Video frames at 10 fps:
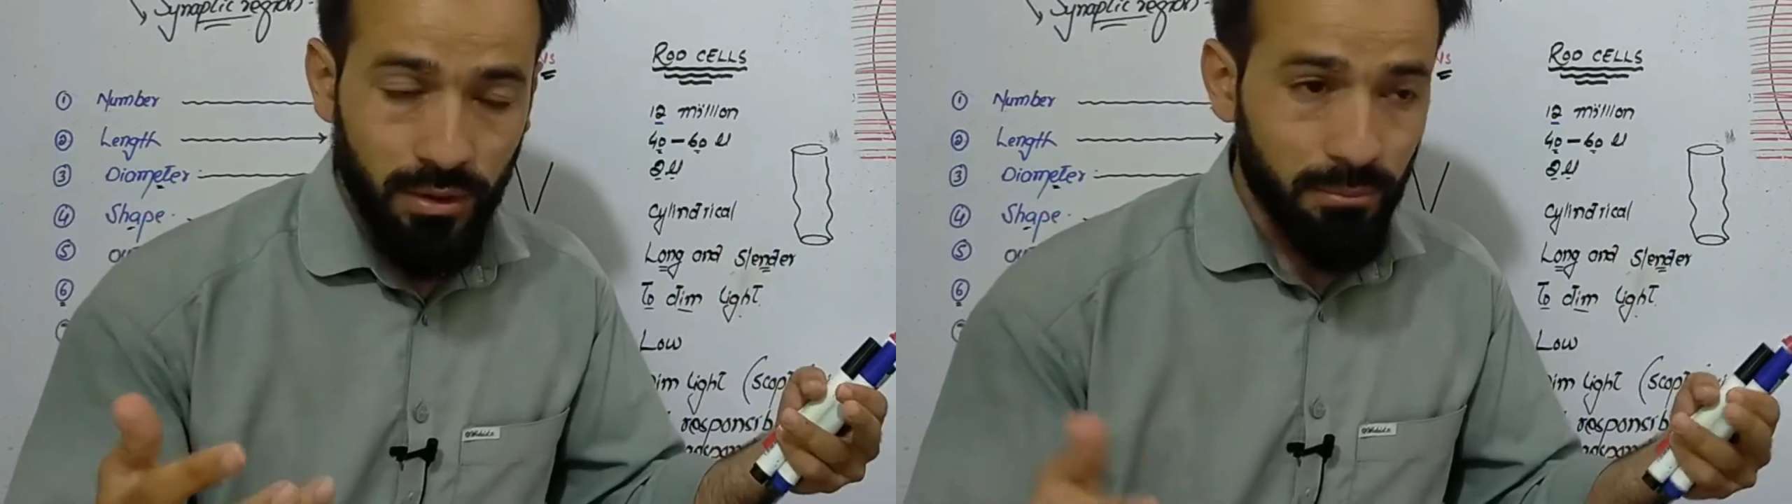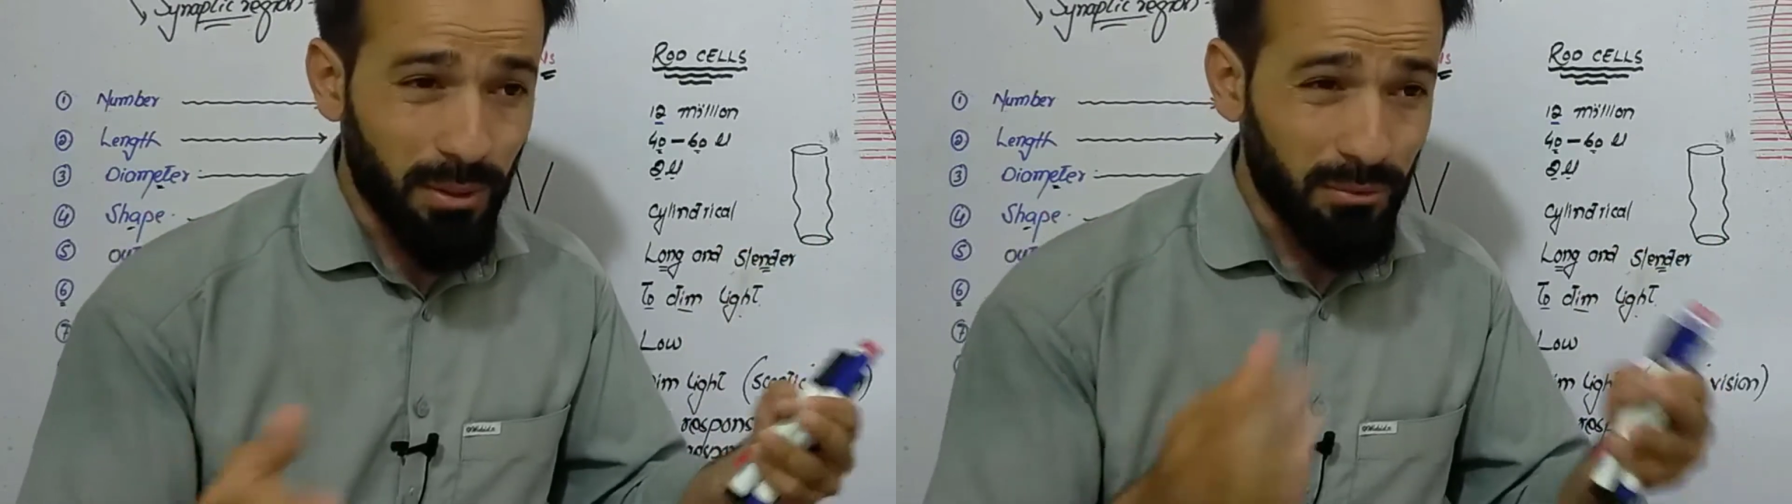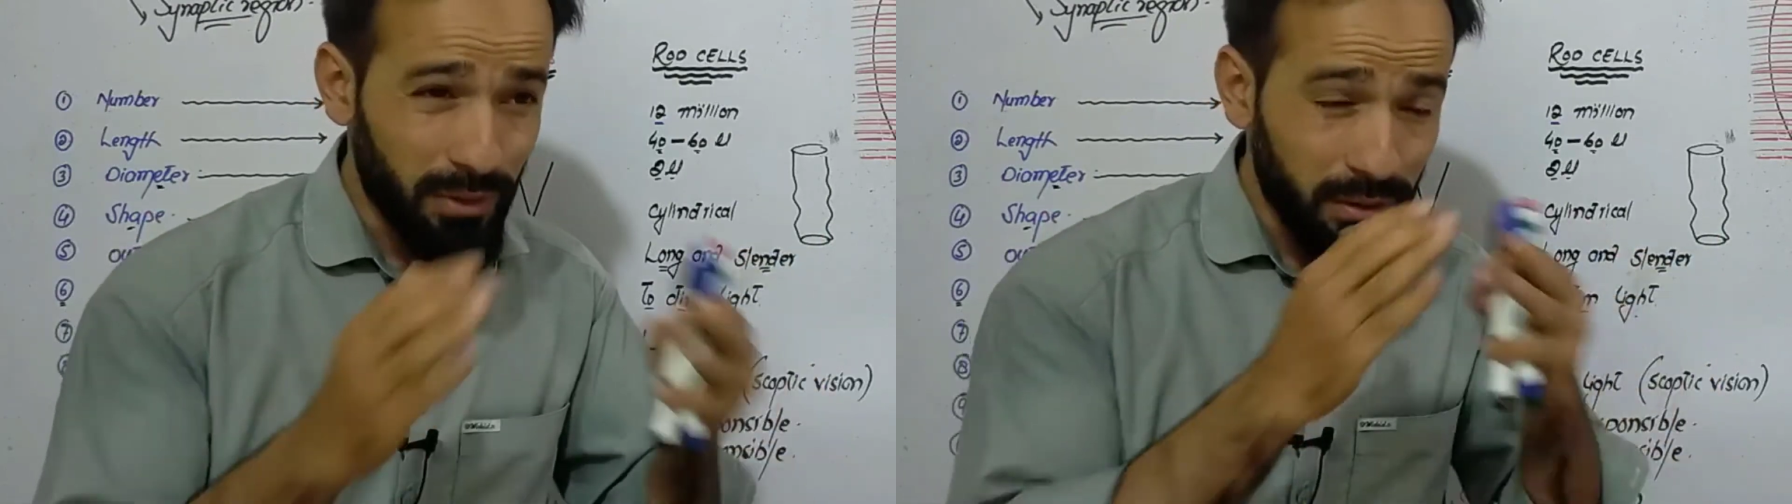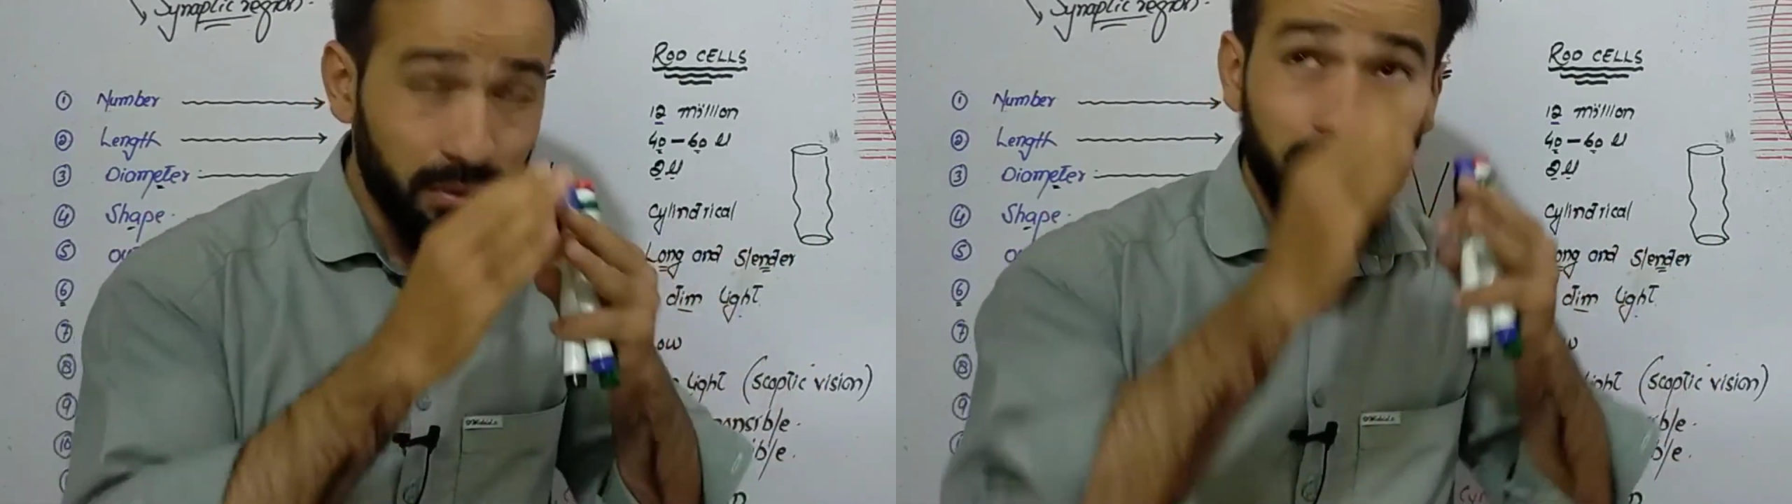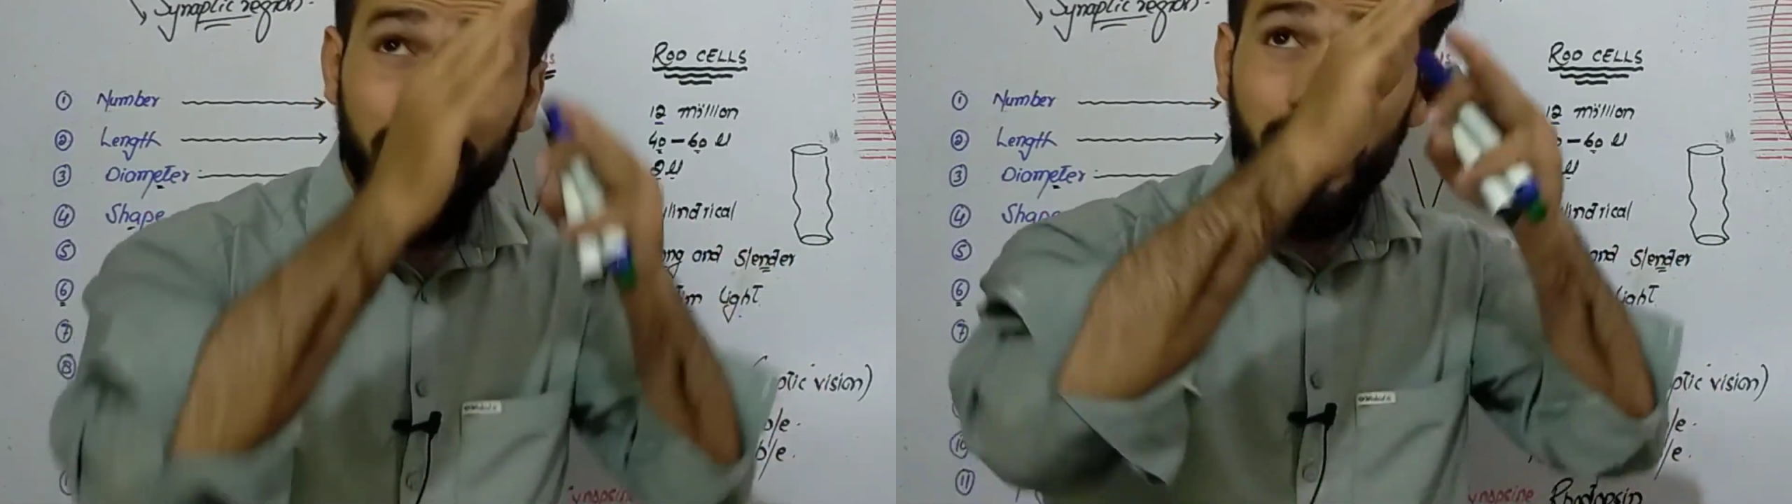But whenever
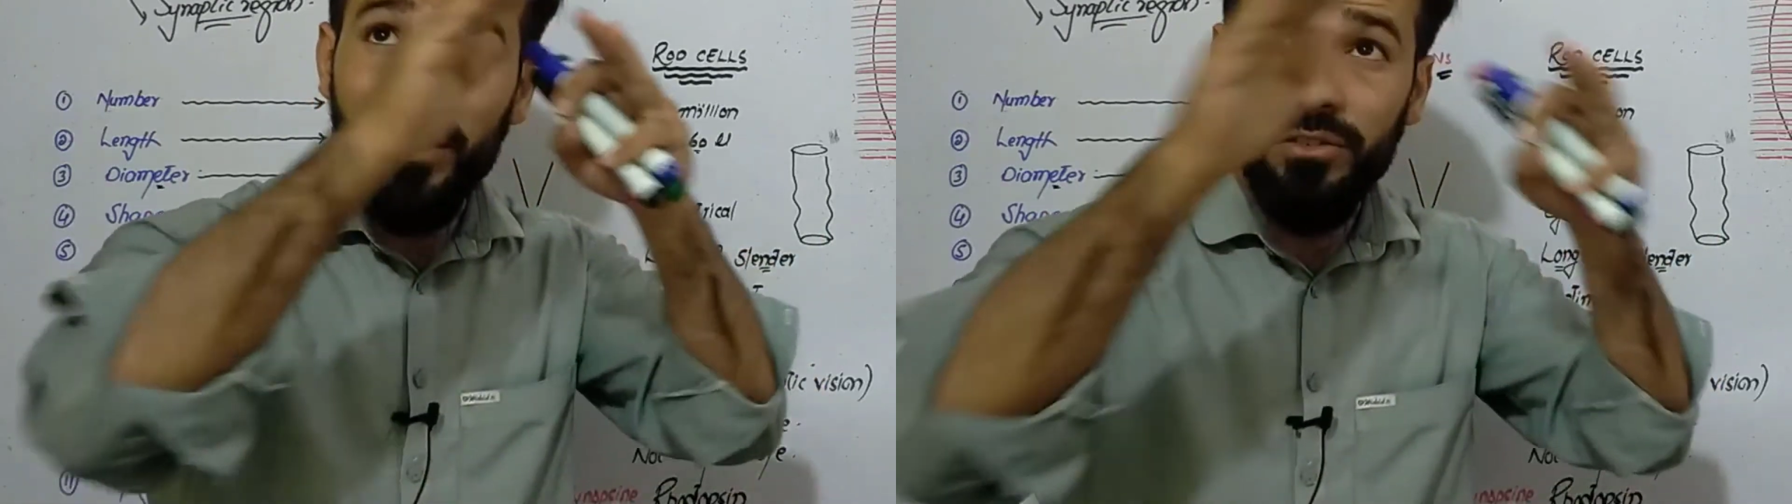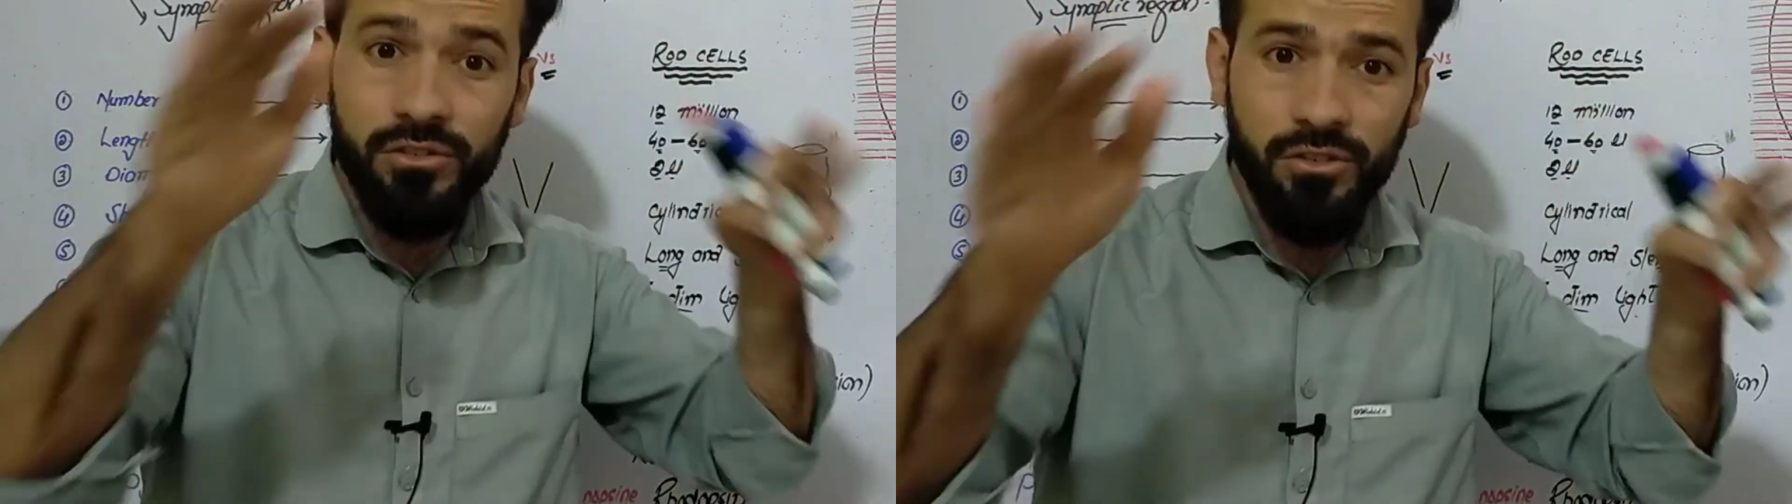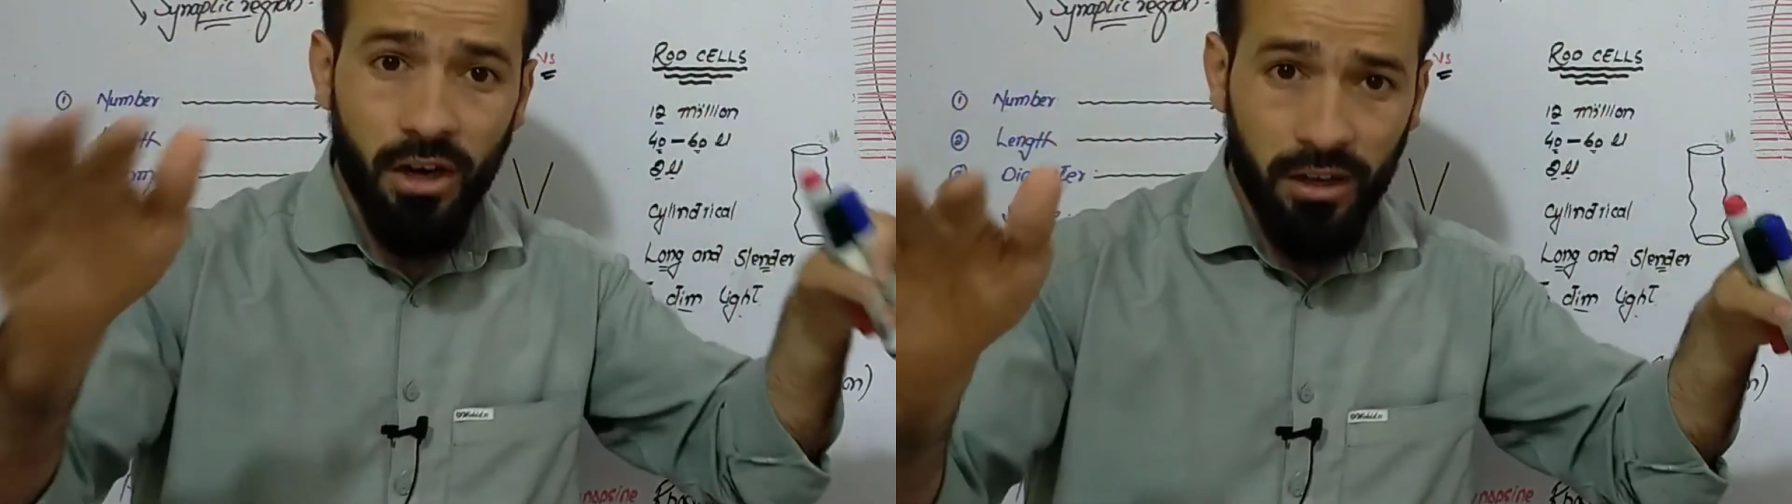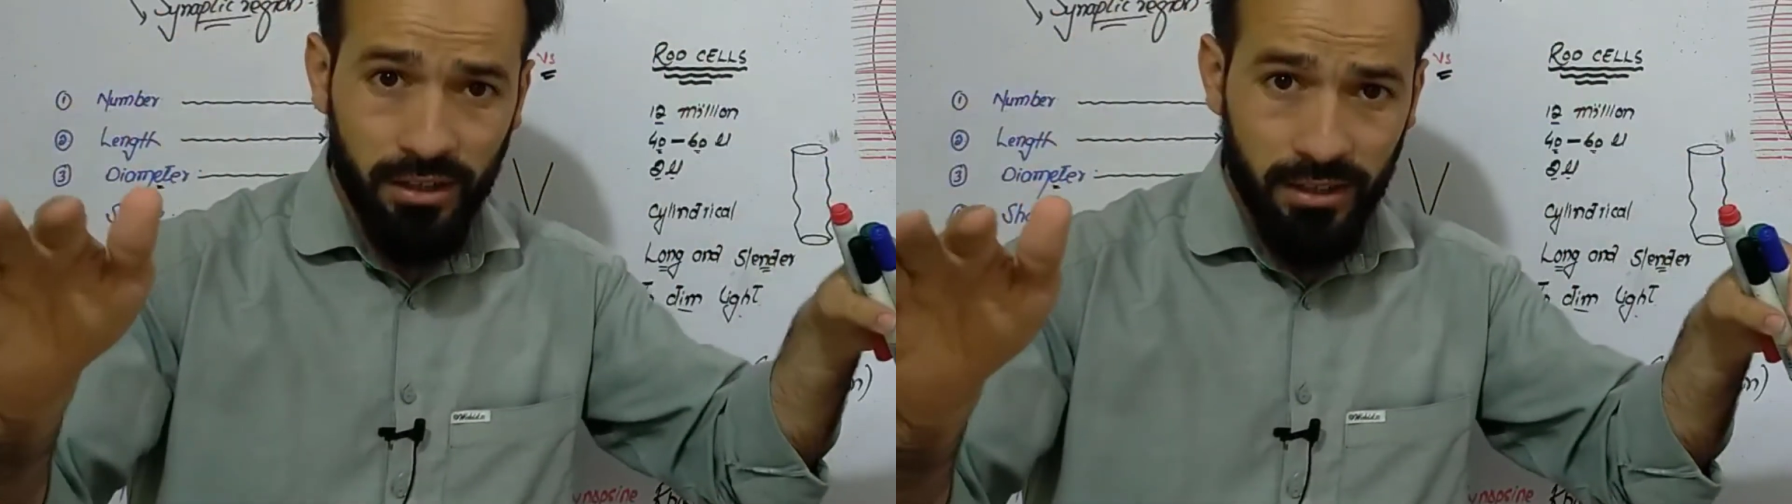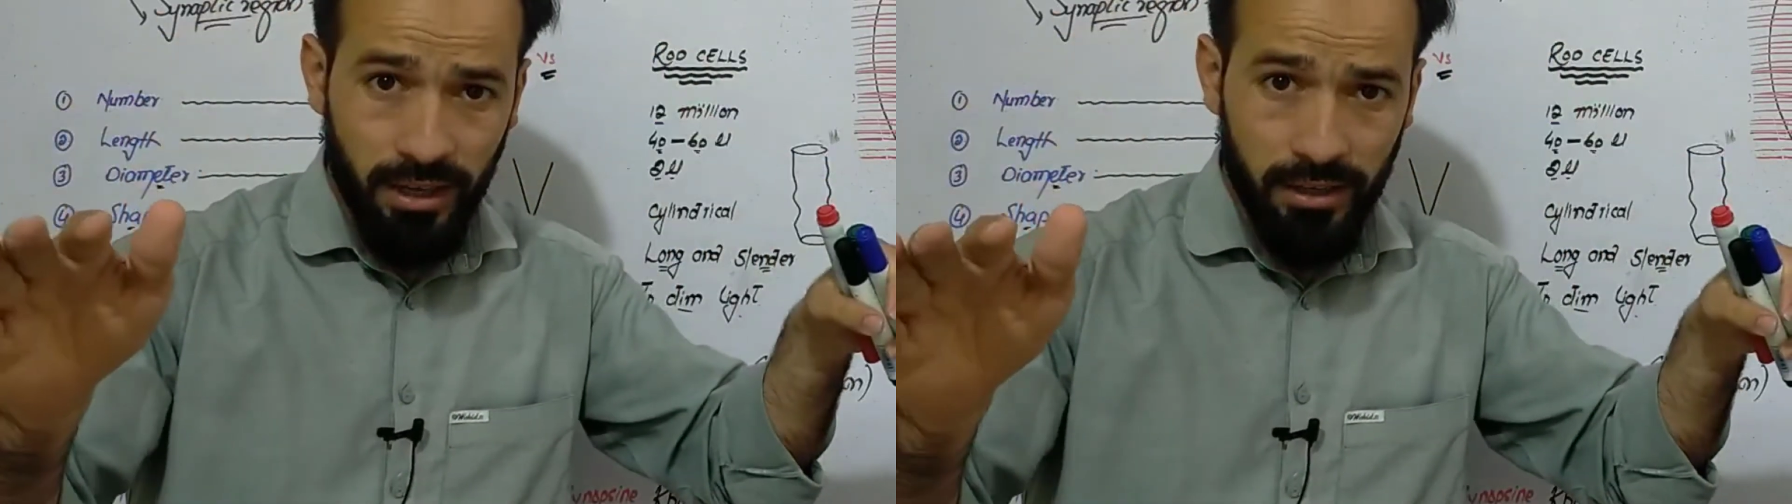there is dark
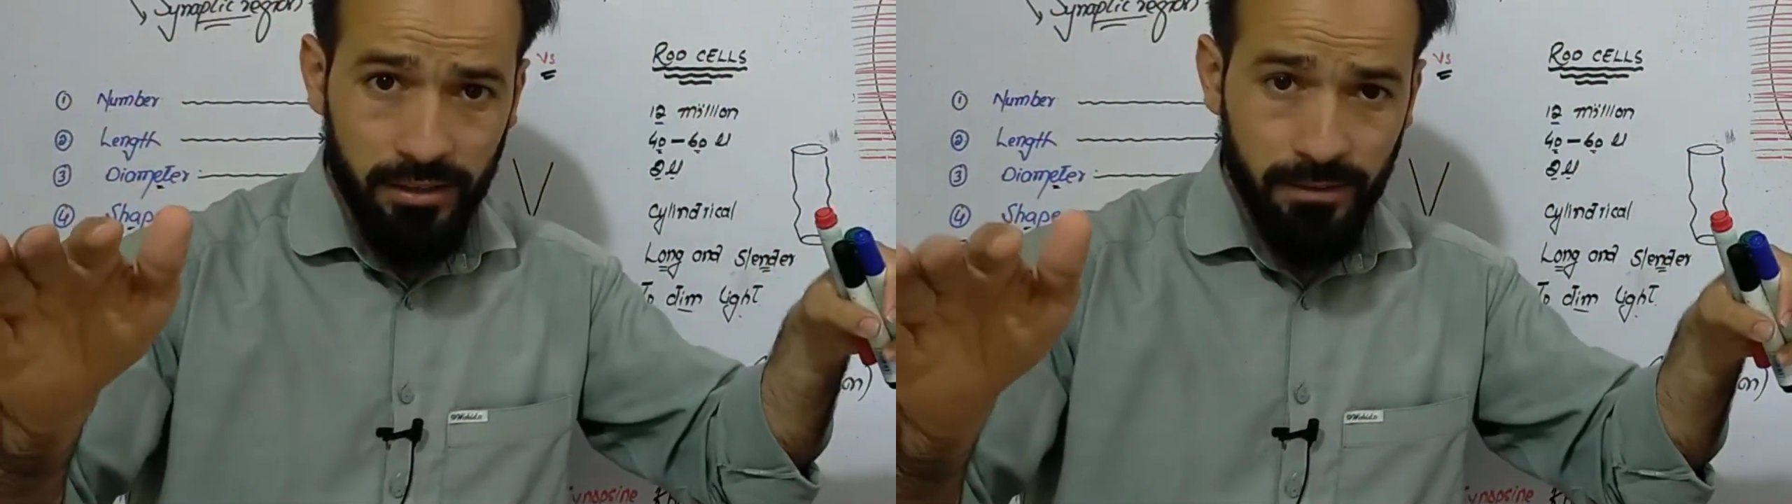light,